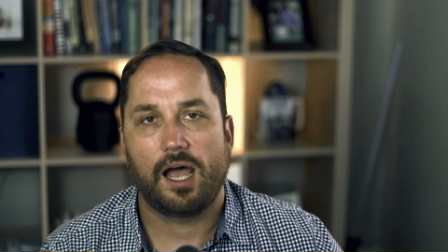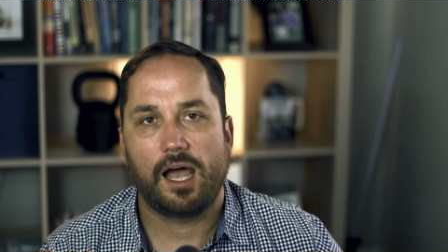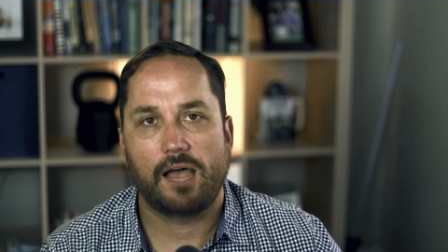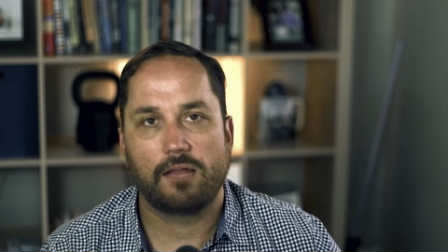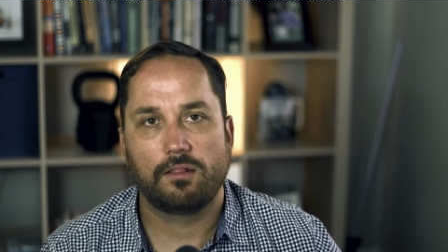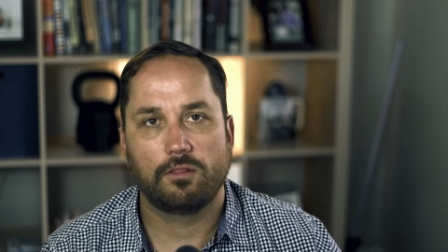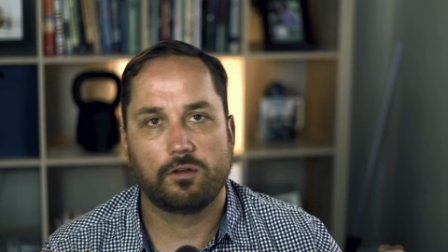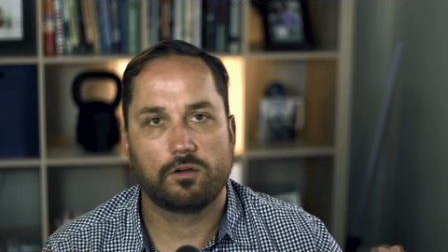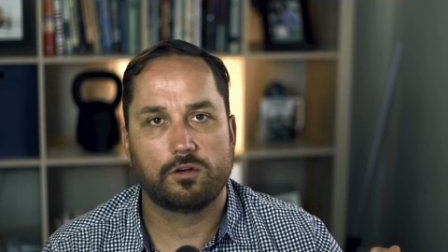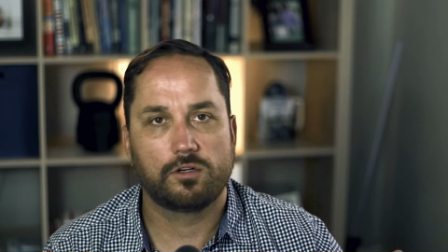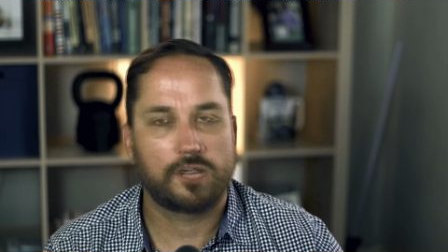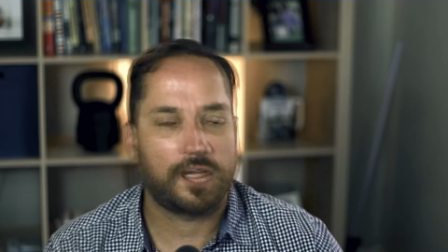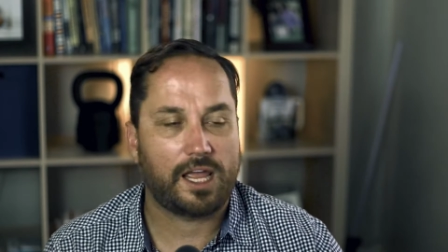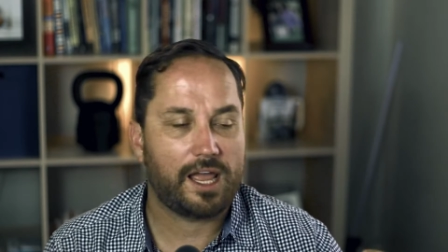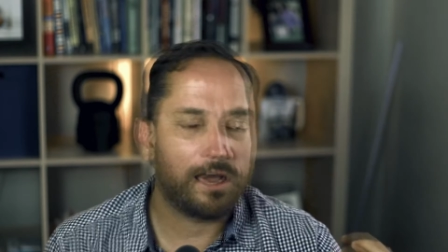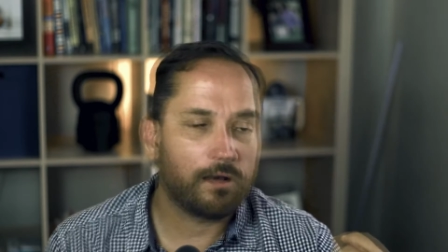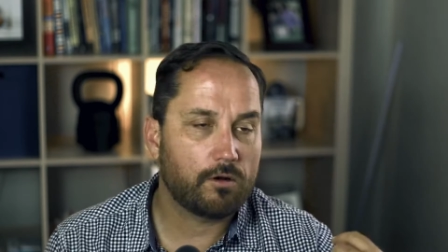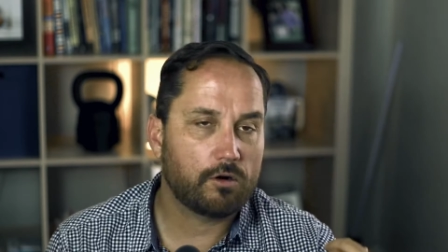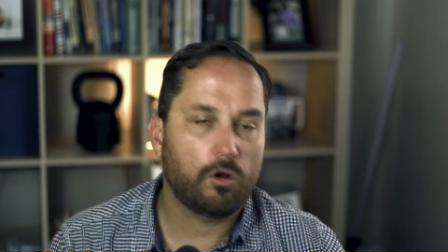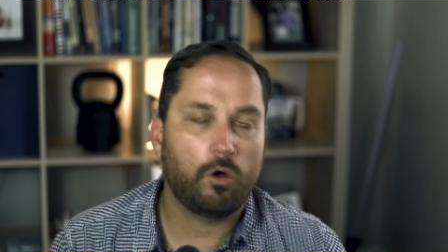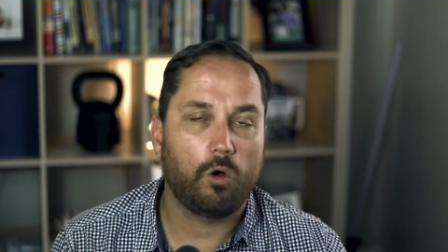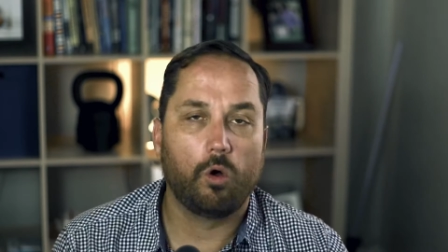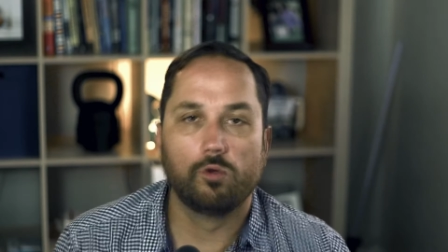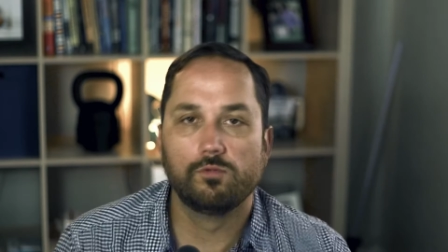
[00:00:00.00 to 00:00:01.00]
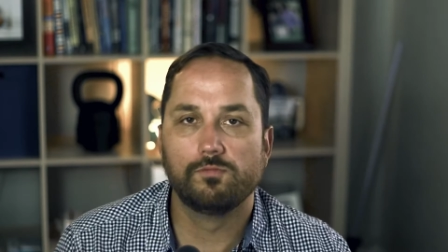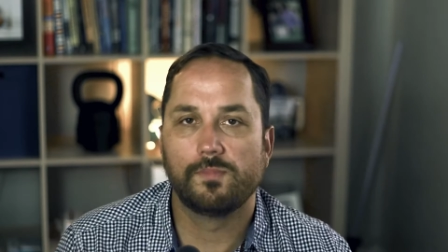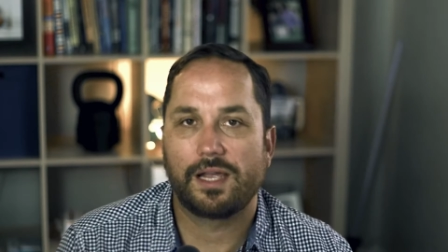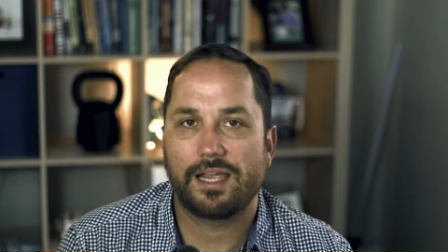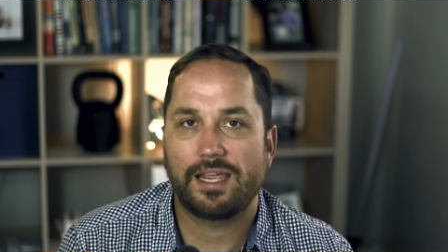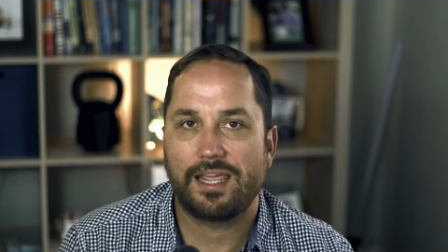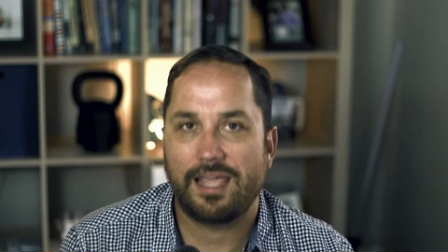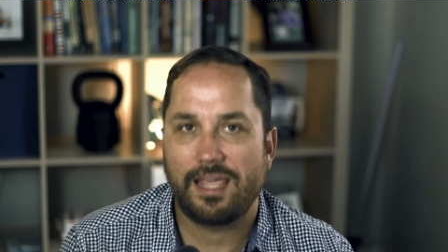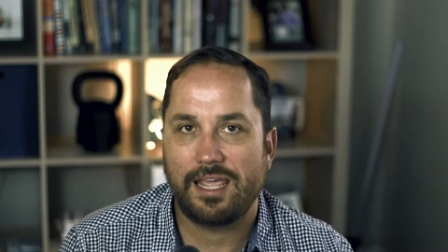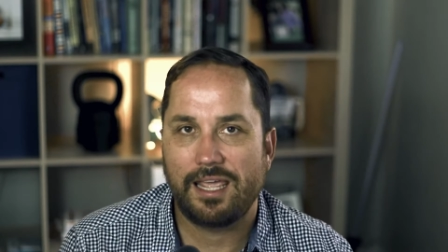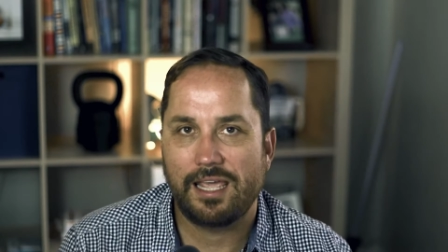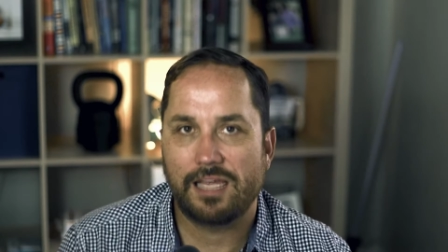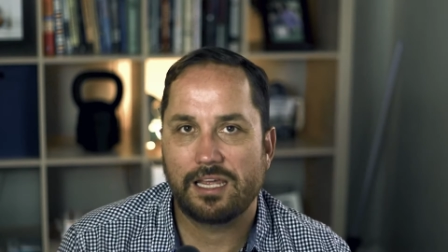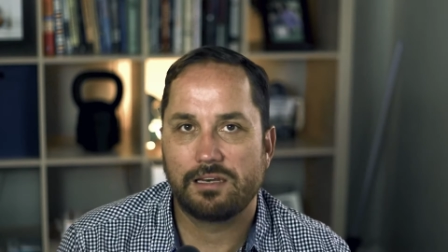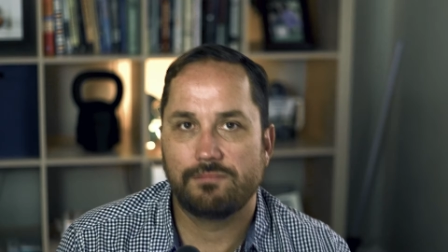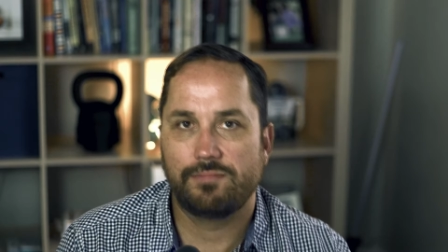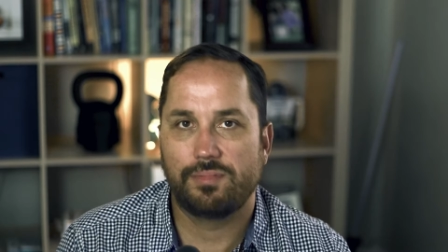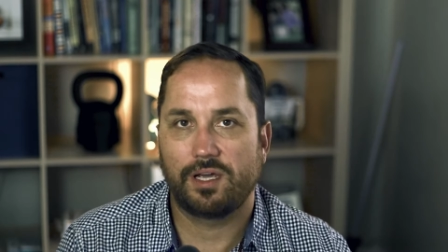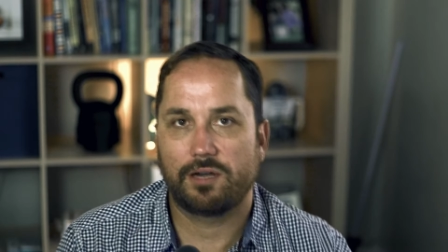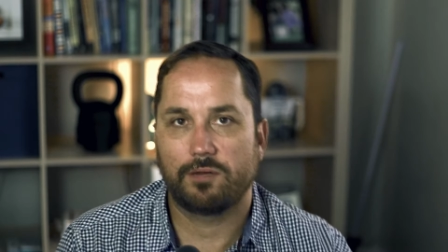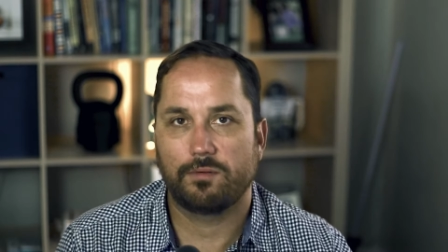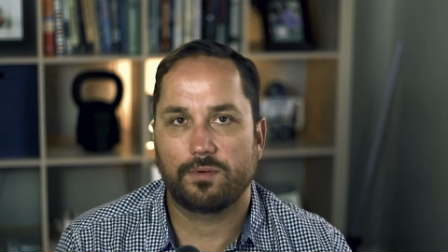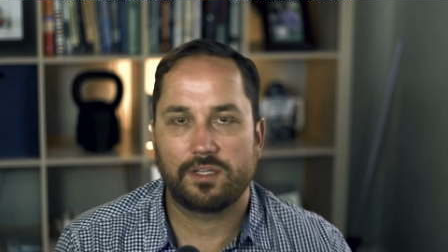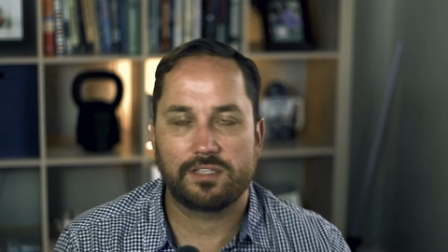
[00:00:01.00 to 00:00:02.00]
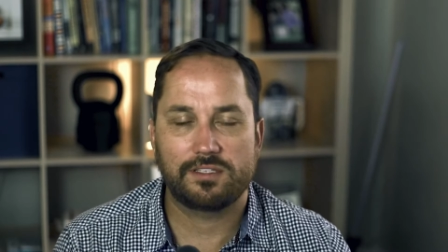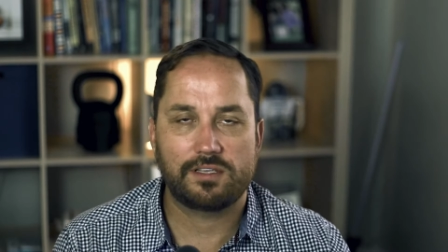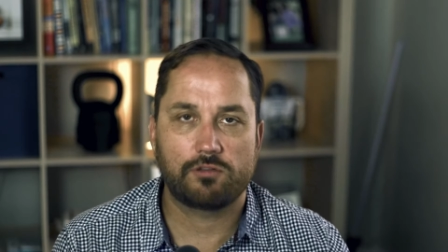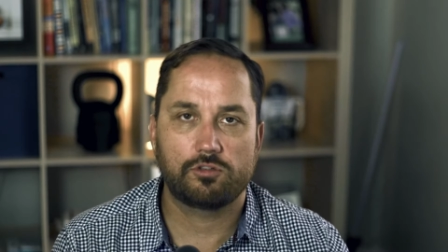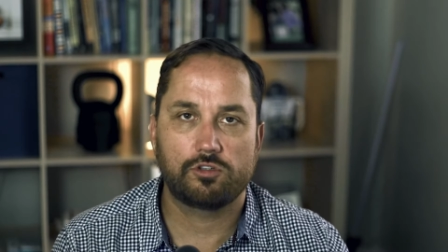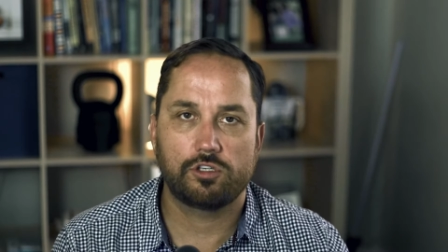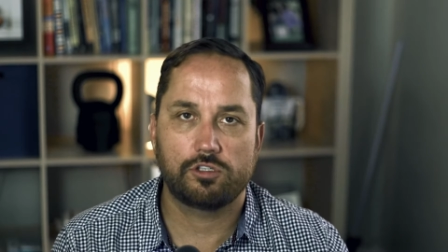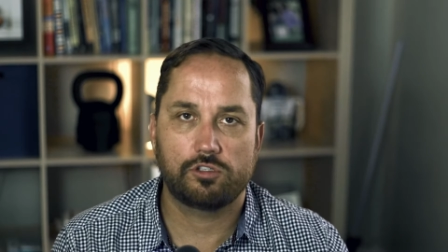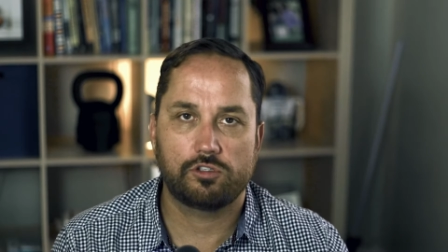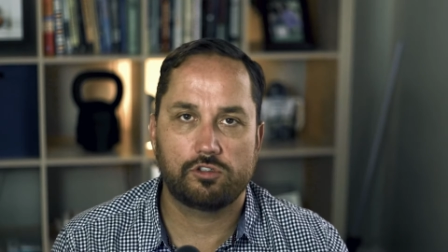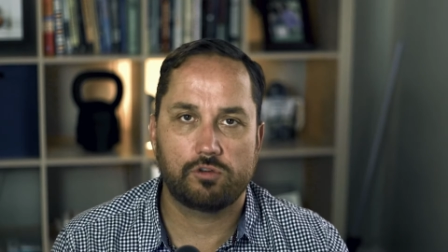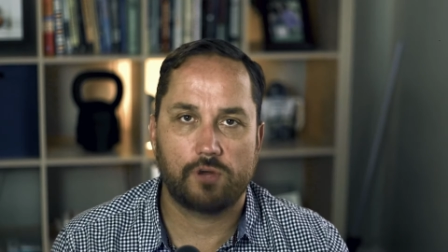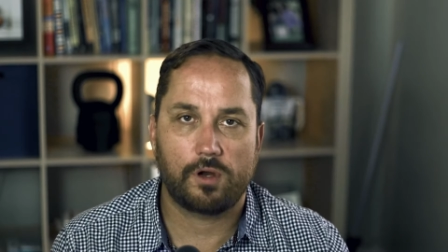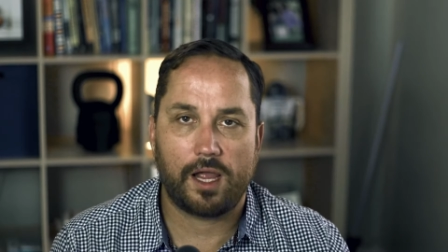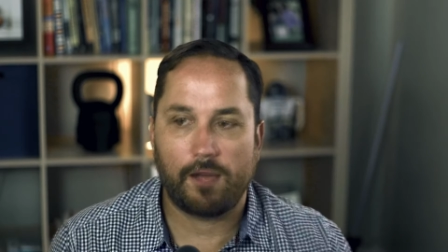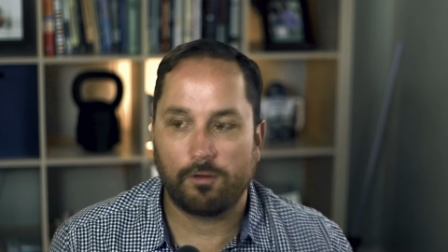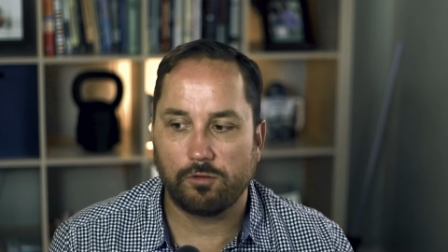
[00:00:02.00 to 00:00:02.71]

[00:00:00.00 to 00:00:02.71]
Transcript: I learned how to hold my hand better because I was just